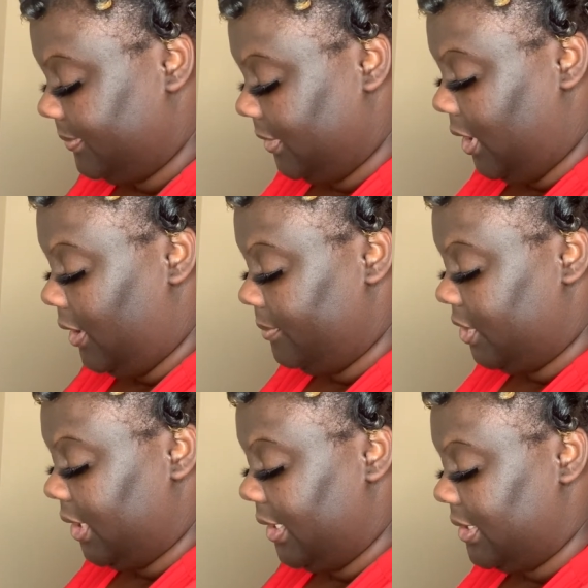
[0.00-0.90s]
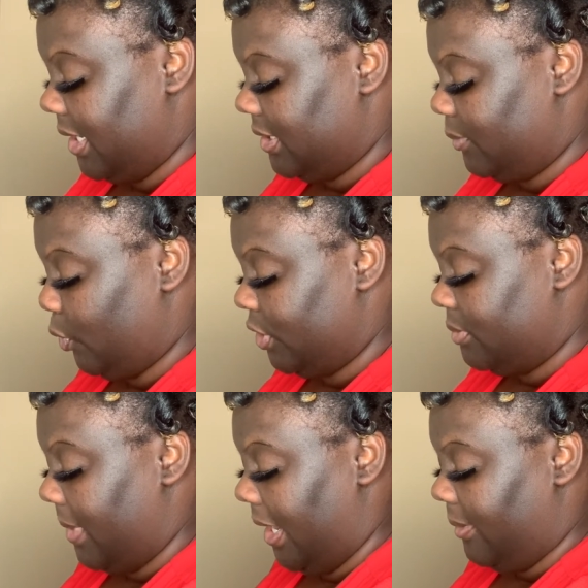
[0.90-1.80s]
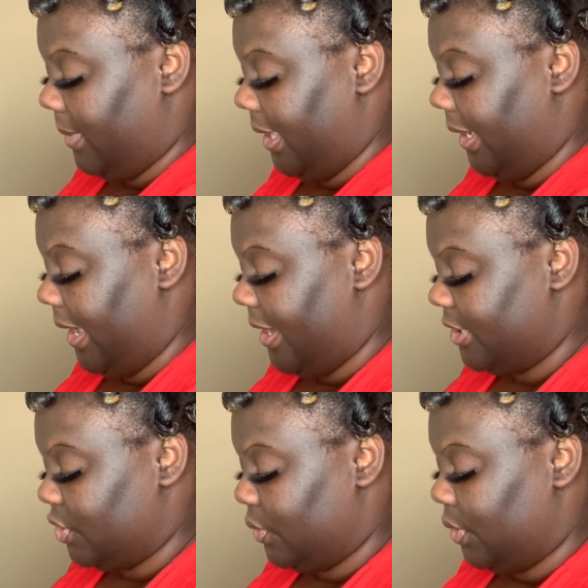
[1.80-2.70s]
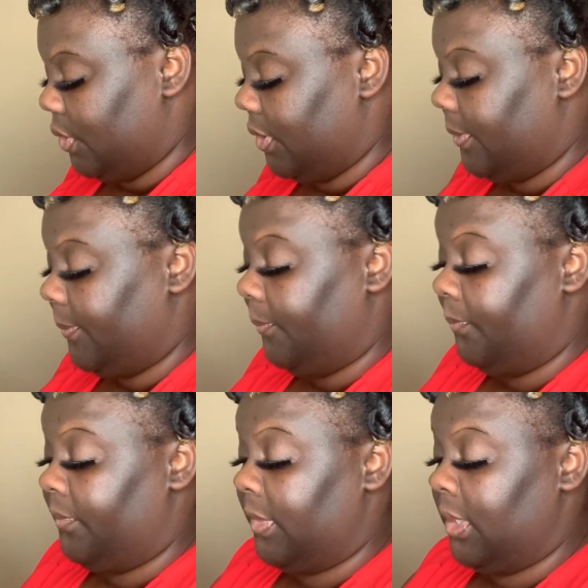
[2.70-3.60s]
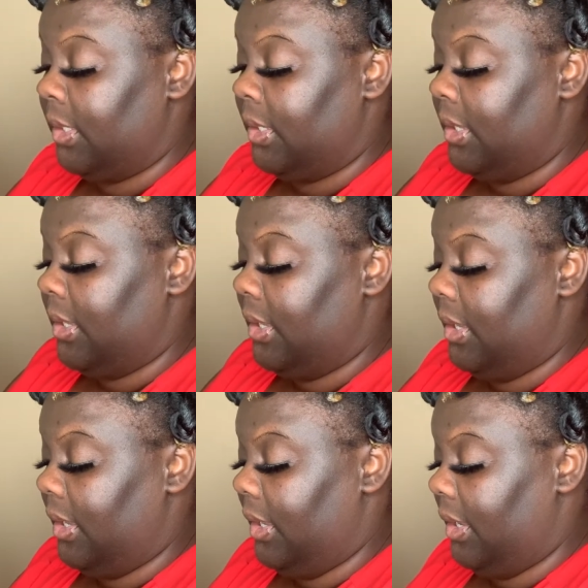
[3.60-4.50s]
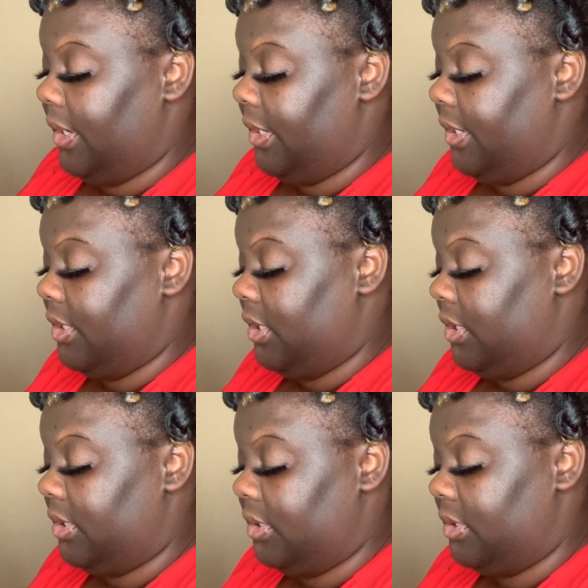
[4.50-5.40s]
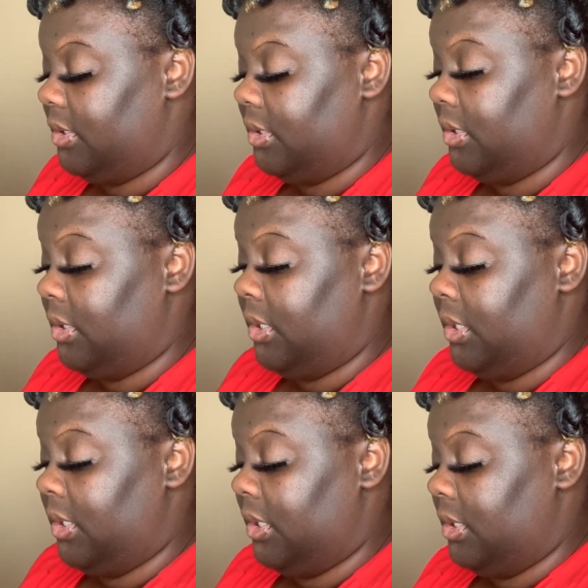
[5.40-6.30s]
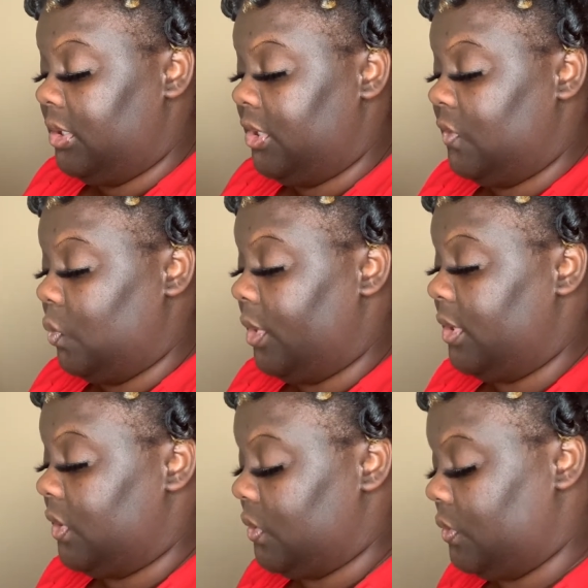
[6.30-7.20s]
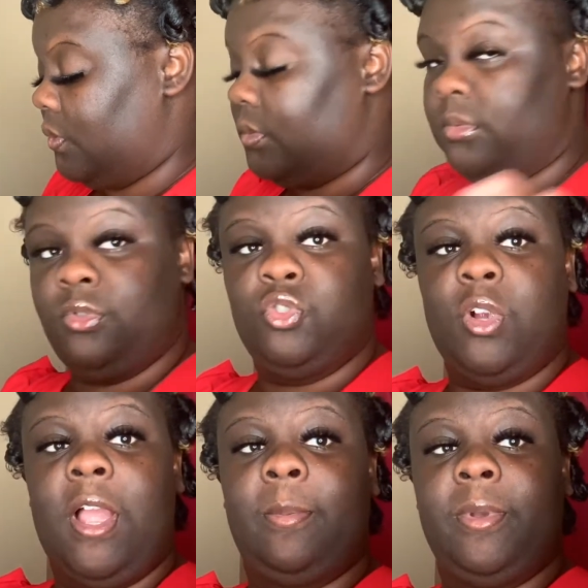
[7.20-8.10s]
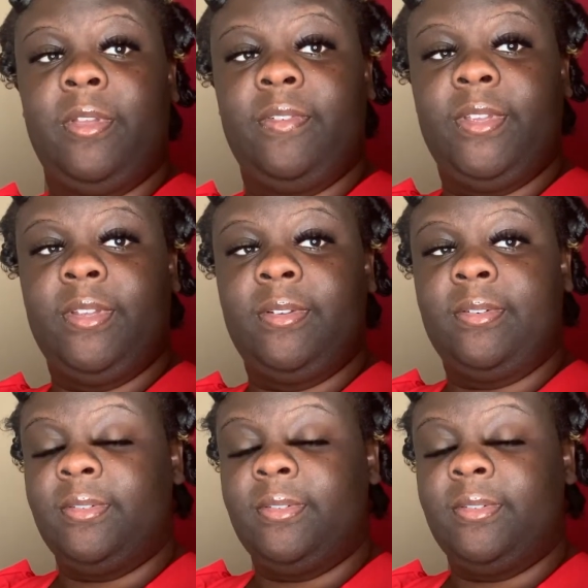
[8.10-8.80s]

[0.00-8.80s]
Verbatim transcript: I'm just going to take some more Jamaican black castor oil and just one drop of it